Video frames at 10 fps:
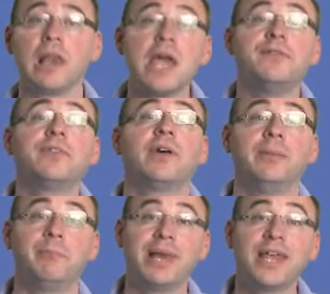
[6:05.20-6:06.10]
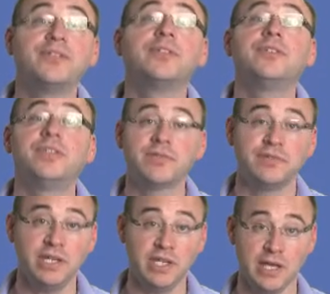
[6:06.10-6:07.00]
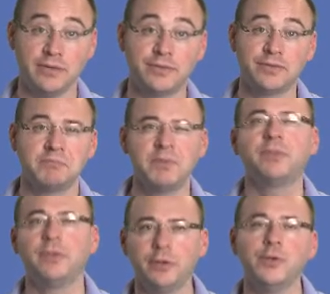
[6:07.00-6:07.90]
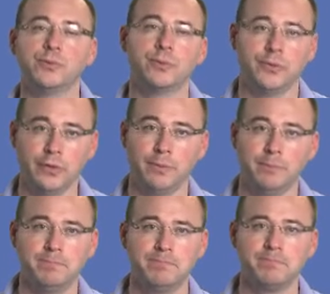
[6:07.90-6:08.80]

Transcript: lifetime plus 70 years is the usual term.